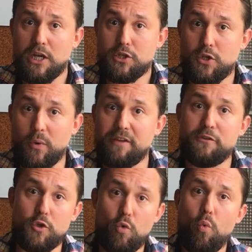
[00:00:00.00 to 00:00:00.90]
So if
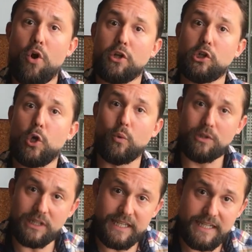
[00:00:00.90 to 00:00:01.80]
you want to load
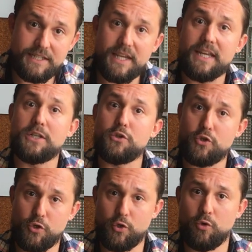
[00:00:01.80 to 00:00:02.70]
leads
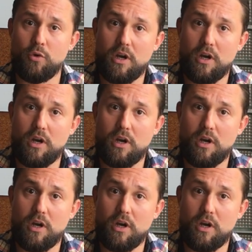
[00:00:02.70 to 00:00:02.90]
into